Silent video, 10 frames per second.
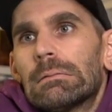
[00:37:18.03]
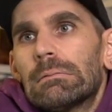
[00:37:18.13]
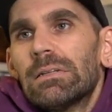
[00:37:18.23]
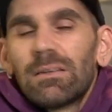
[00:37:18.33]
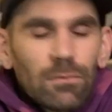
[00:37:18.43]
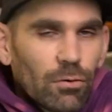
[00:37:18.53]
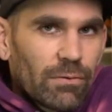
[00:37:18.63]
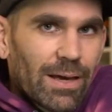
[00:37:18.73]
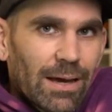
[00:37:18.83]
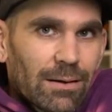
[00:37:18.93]
Nick
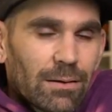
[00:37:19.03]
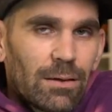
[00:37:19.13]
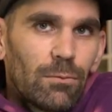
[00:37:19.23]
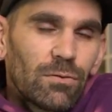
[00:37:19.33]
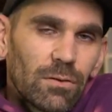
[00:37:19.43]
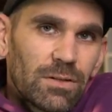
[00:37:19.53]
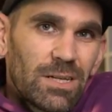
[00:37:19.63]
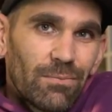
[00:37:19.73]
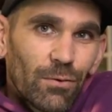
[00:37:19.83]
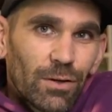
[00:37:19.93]
Sloviak, he was on the
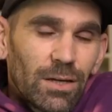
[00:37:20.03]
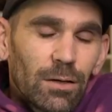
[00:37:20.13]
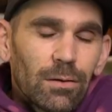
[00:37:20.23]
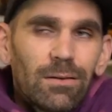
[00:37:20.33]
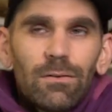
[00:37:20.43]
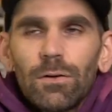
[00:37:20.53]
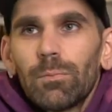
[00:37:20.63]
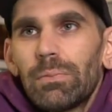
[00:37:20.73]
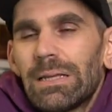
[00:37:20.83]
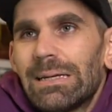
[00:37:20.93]
team for a year, he's still
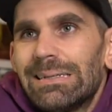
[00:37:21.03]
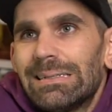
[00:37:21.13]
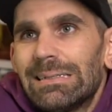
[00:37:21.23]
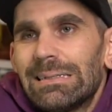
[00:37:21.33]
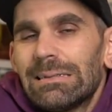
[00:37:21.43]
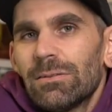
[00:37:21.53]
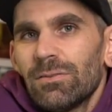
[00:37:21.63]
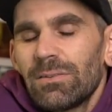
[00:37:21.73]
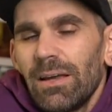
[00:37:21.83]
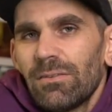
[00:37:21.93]
playing. So
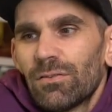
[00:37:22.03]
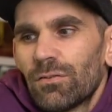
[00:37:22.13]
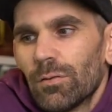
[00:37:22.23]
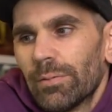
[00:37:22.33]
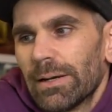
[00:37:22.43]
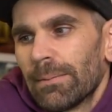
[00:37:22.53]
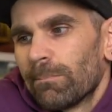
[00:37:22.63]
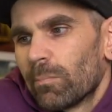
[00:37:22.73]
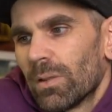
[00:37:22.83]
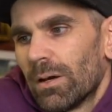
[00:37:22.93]
there's guys that are still playing.
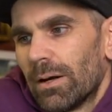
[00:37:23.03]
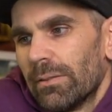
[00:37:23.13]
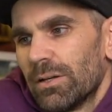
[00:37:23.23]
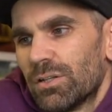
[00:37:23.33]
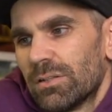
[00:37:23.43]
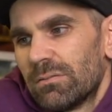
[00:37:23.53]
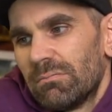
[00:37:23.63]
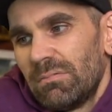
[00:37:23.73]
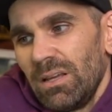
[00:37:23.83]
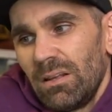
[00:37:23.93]
They just
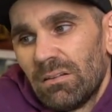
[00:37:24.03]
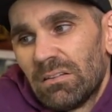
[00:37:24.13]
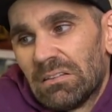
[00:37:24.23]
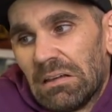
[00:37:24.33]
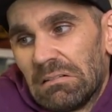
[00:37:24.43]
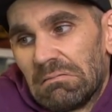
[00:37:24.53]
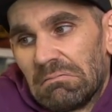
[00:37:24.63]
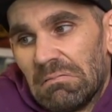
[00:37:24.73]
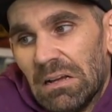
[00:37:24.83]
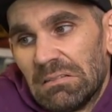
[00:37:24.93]
decided
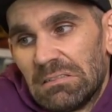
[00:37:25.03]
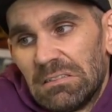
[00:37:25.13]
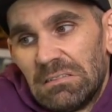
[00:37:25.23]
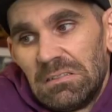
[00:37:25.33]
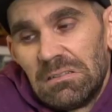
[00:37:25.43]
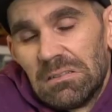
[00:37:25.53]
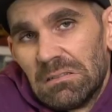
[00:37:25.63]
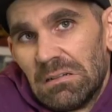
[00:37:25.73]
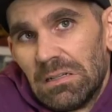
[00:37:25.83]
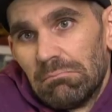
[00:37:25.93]
not to do it
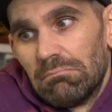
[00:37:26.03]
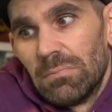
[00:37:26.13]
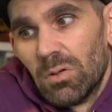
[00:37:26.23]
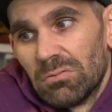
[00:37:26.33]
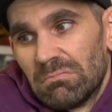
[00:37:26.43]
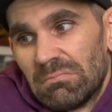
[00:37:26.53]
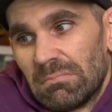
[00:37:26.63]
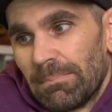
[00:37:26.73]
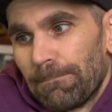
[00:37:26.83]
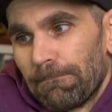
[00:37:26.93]
anymore.
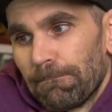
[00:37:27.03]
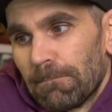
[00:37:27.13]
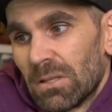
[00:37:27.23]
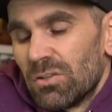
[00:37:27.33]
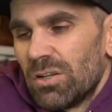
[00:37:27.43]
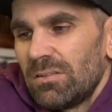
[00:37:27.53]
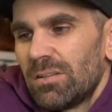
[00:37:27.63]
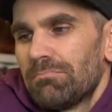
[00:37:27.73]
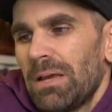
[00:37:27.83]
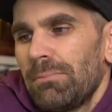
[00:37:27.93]

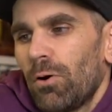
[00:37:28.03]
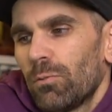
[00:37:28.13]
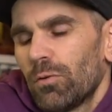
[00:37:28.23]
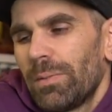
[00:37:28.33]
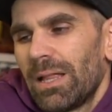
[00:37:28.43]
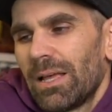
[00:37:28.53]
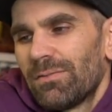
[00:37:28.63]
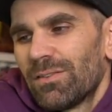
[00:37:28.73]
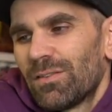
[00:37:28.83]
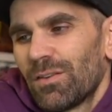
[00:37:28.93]
Justin, Paintball Ruined My
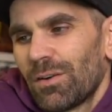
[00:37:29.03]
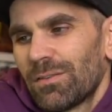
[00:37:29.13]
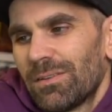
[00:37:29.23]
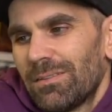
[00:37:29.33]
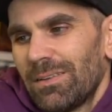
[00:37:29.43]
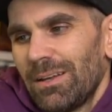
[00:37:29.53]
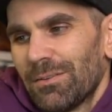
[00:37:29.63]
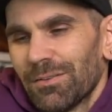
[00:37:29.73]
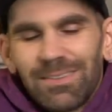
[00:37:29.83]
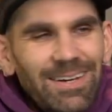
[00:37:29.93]
Life's socks and
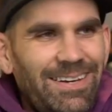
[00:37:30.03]
sandals.